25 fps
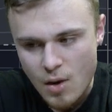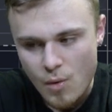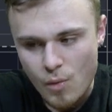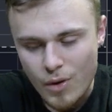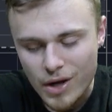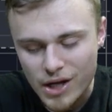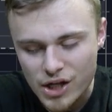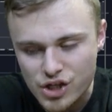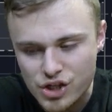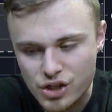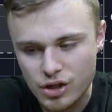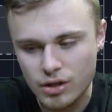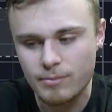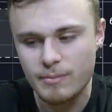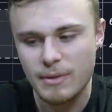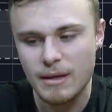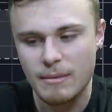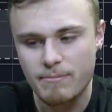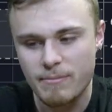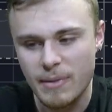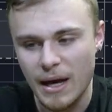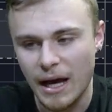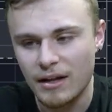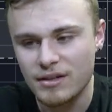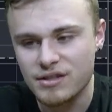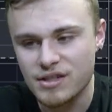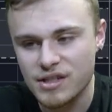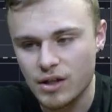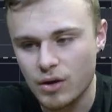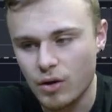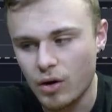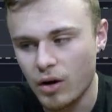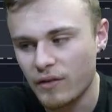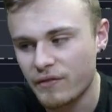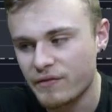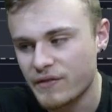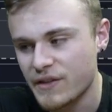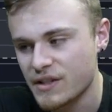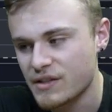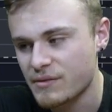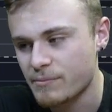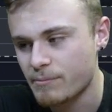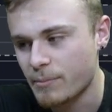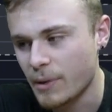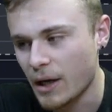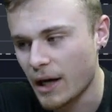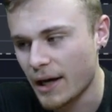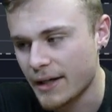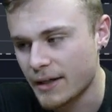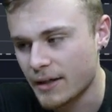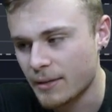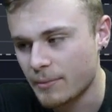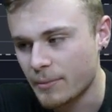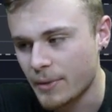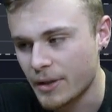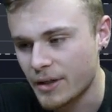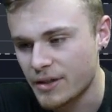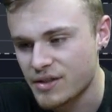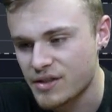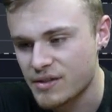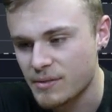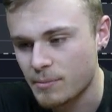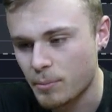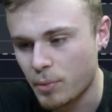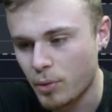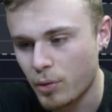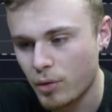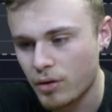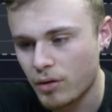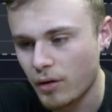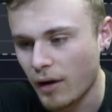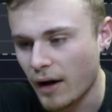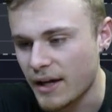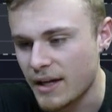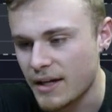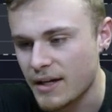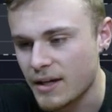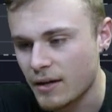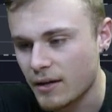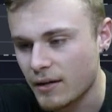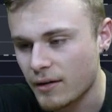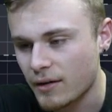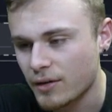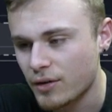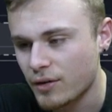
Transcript: we should be bouncing off this bottom support right here.